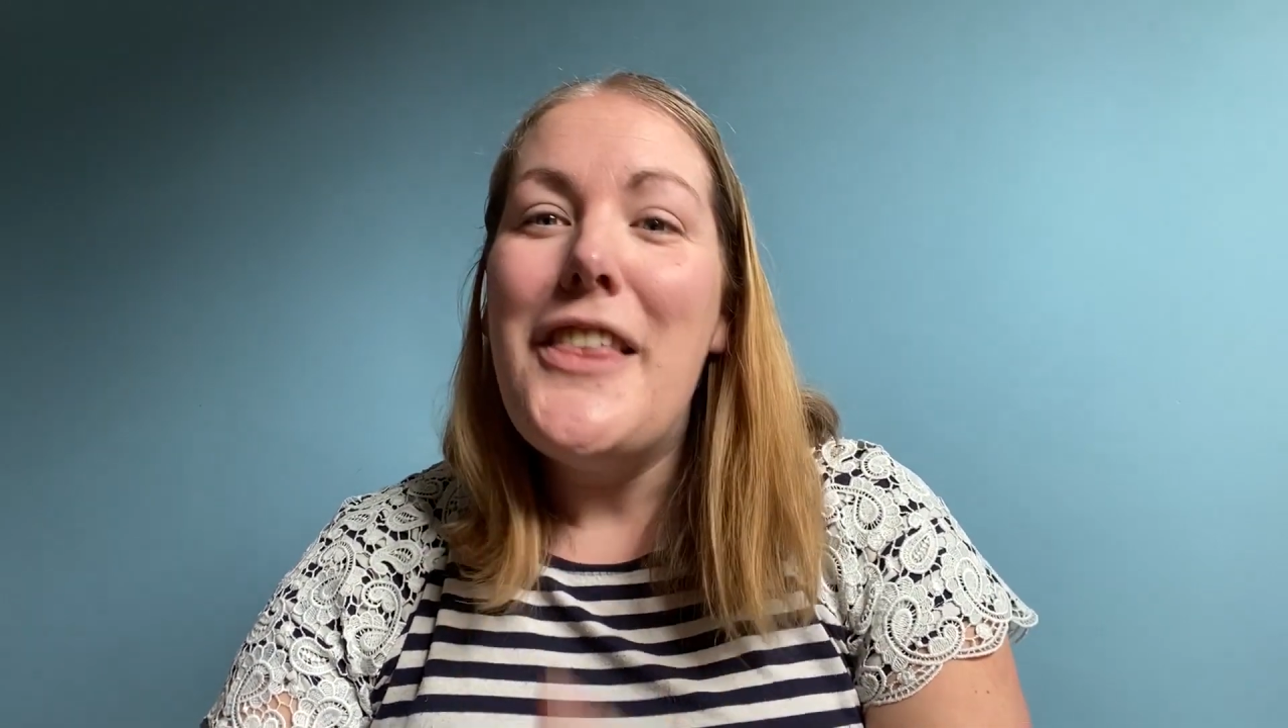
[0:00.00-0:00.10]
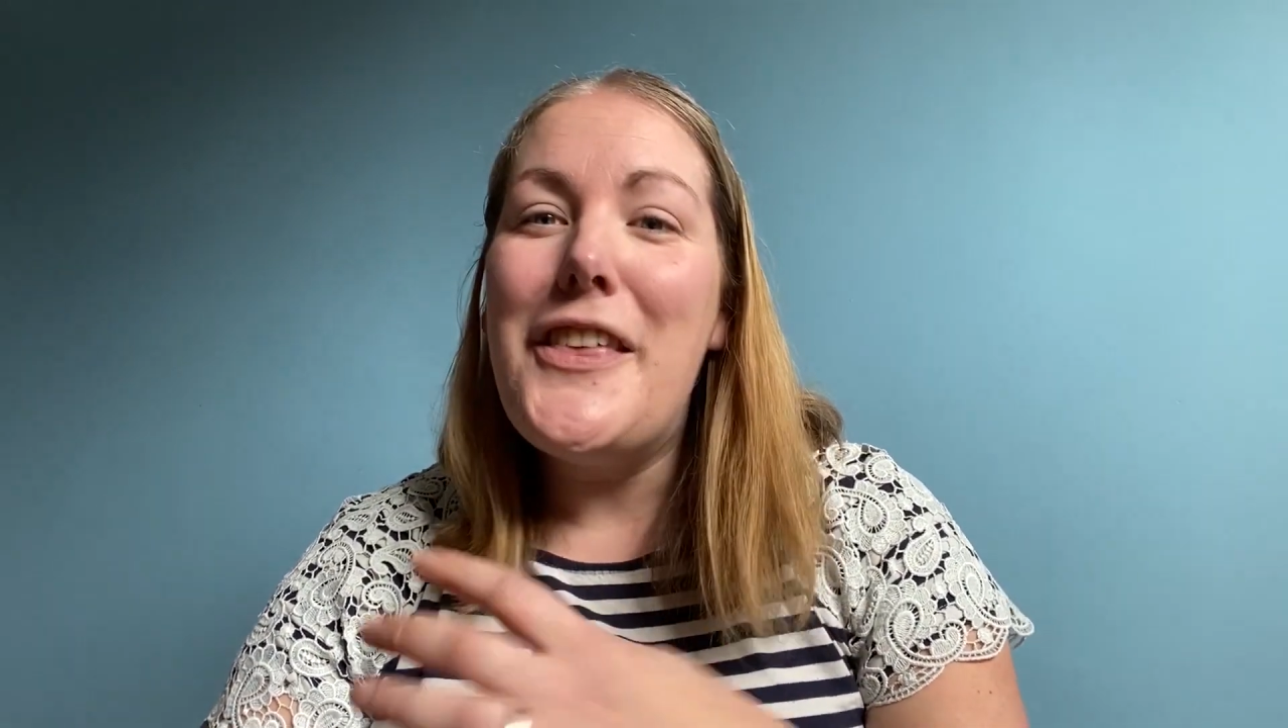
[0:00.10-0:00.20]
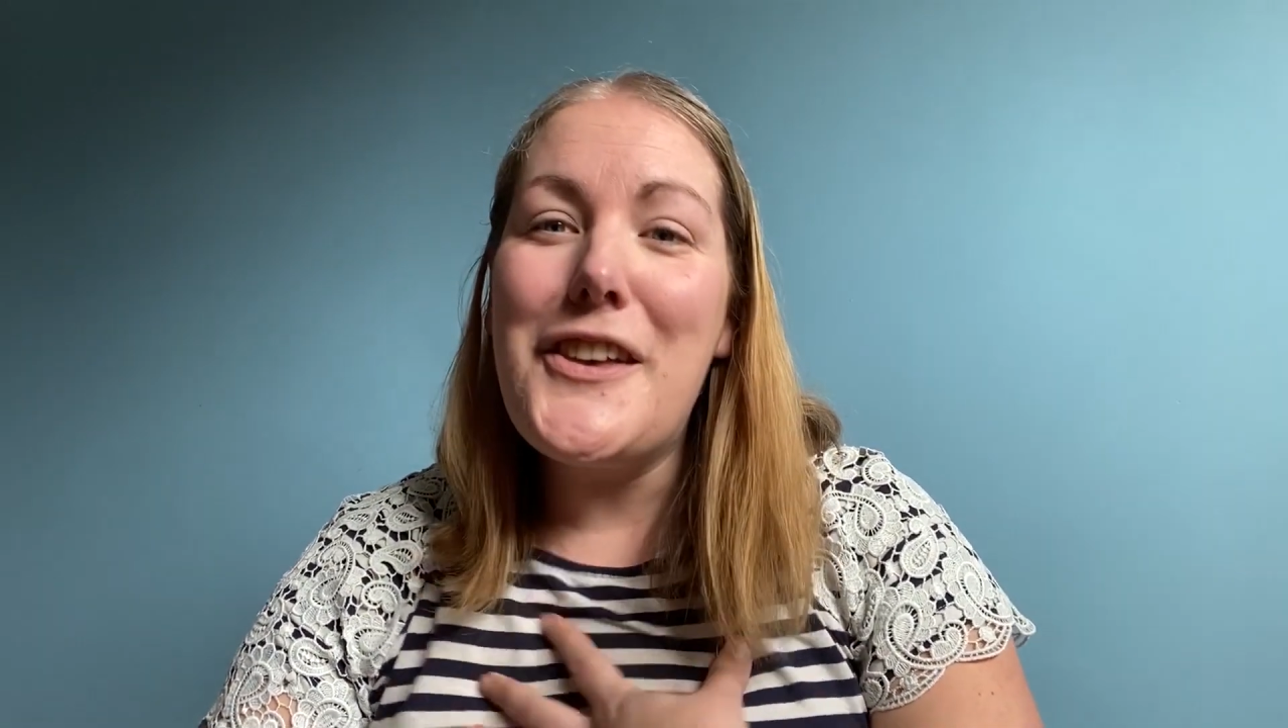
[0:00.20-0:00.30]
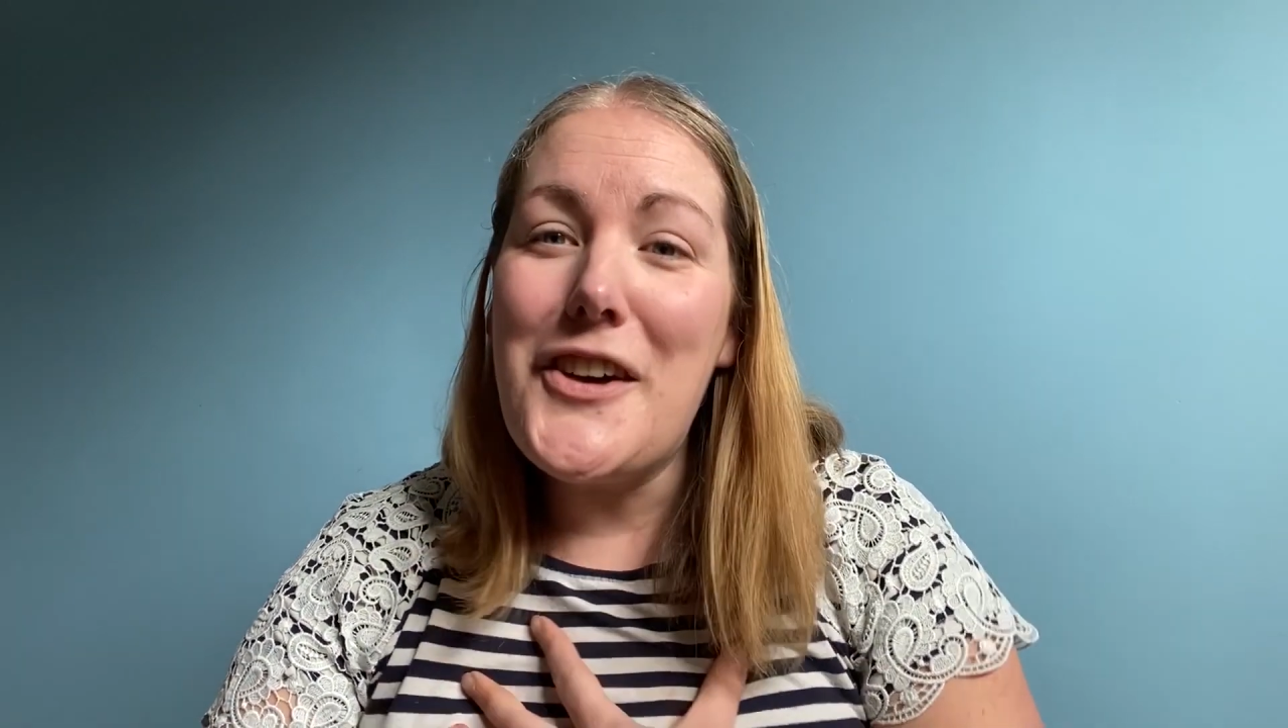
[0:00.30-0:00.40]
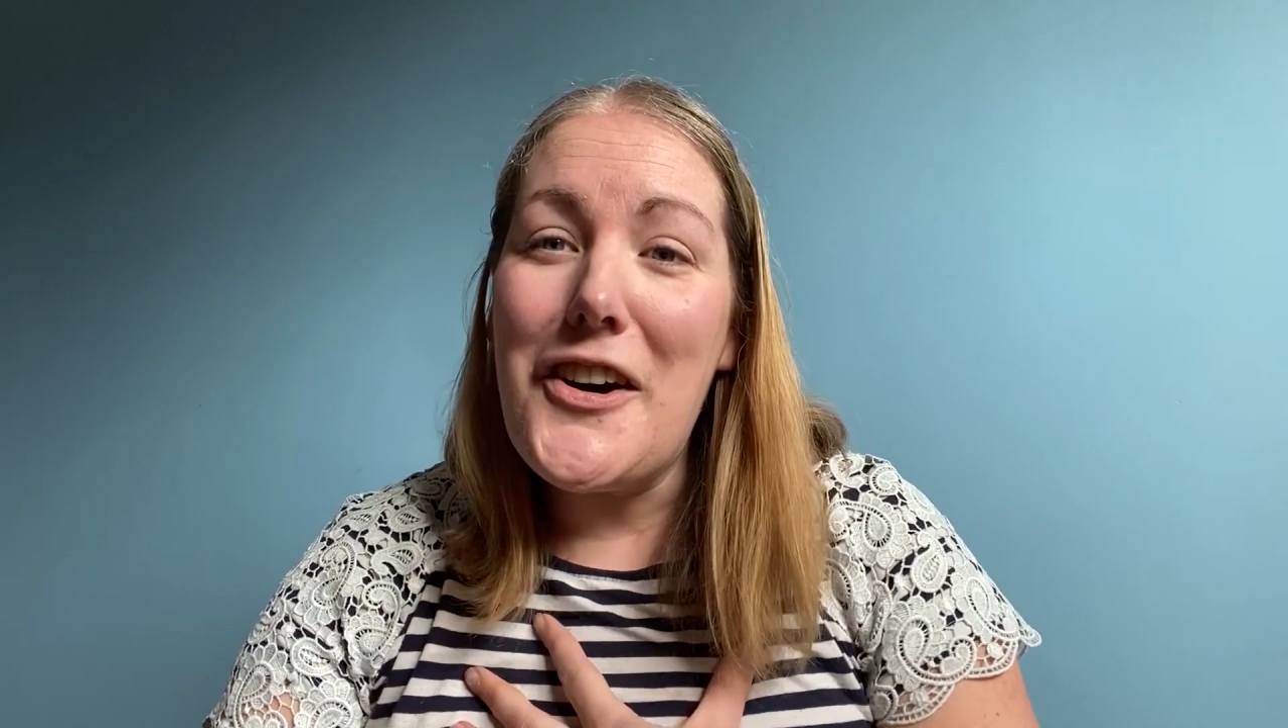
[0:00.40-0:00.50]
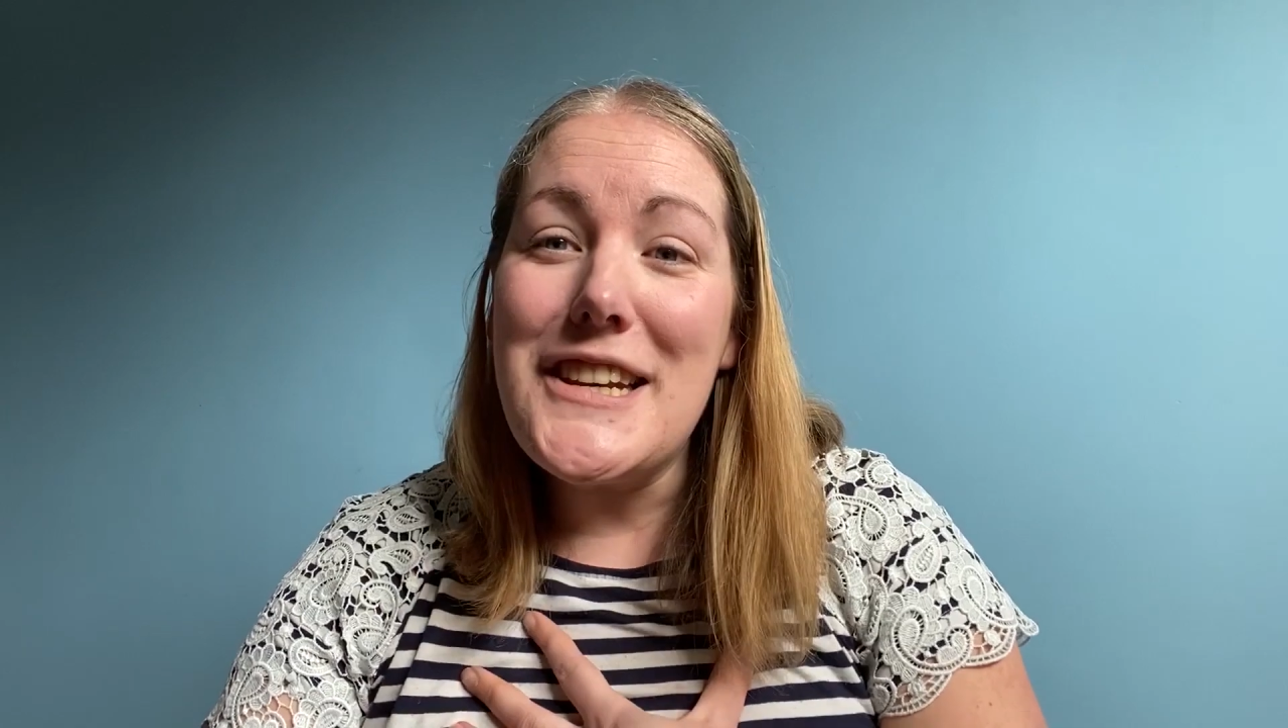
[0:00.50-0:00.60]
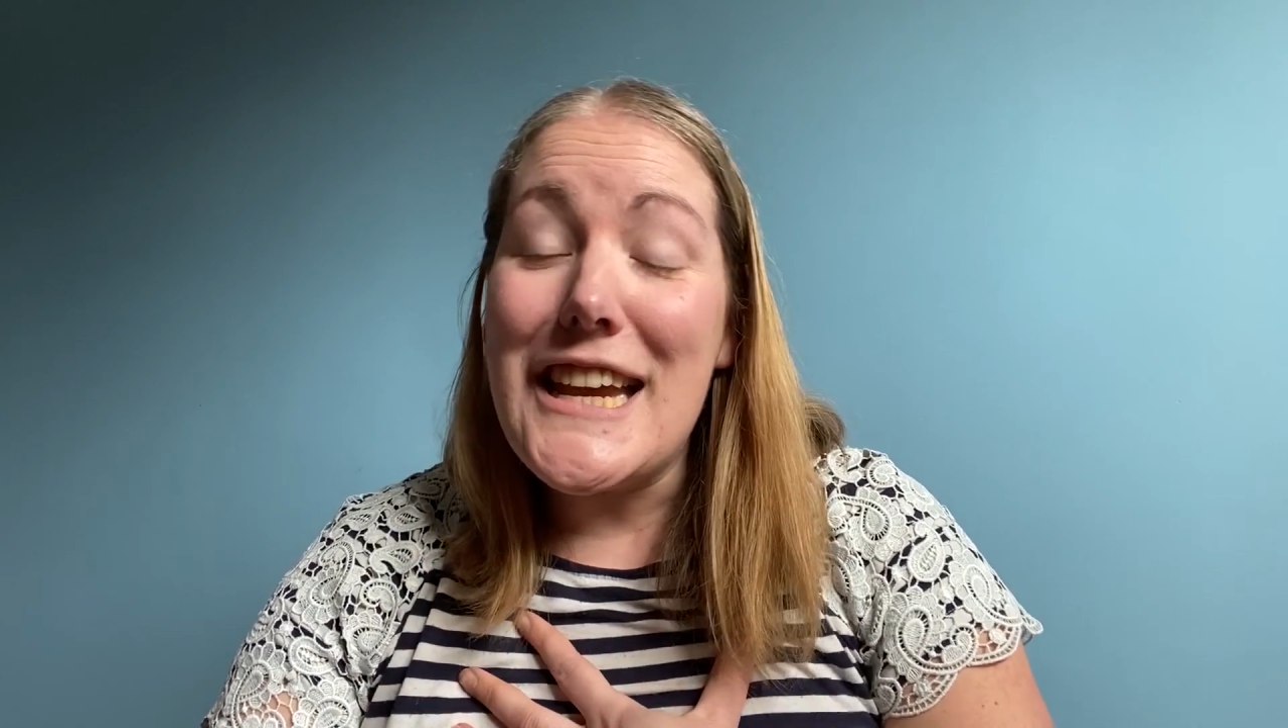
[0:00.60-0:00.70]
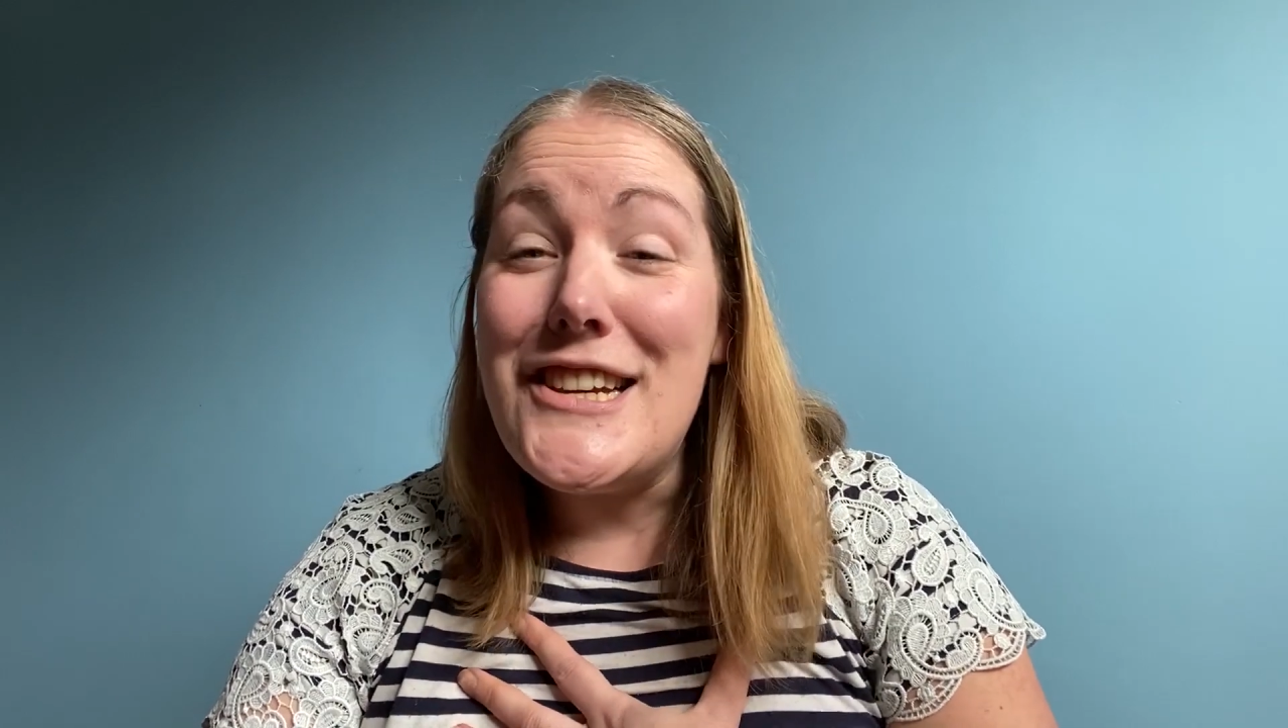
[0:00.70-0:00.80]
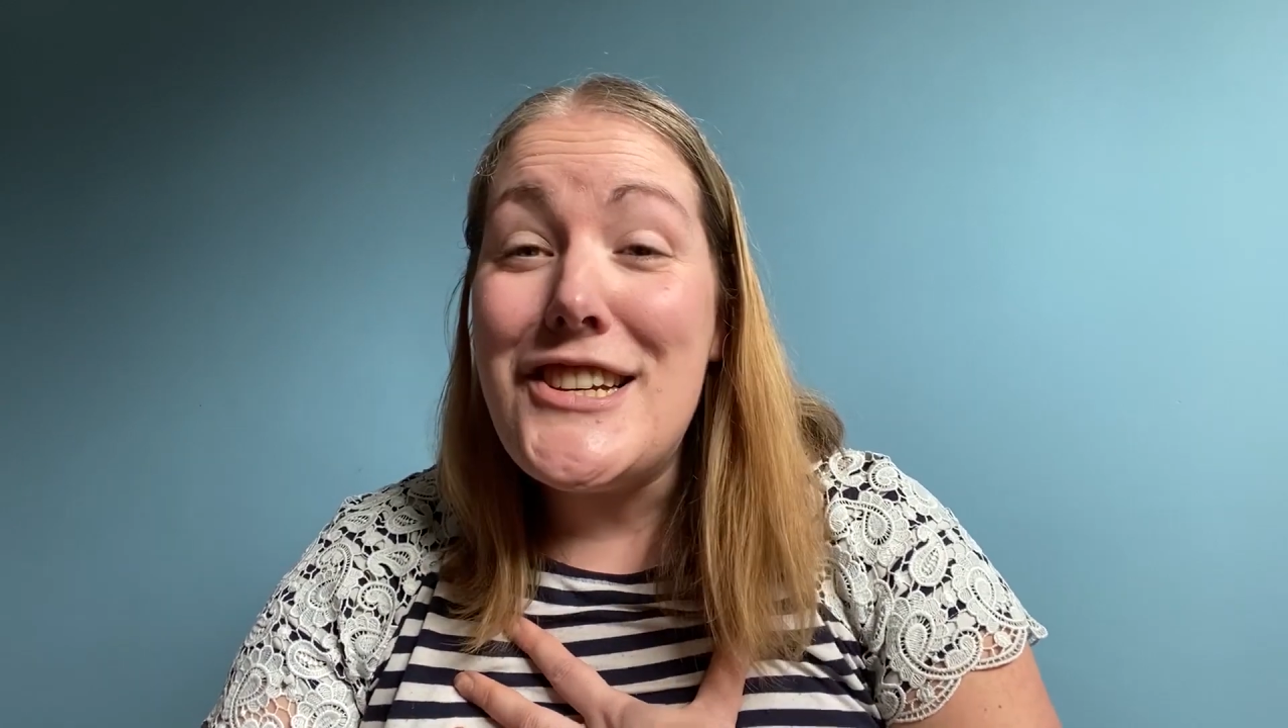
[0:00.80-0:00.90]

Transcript: that God is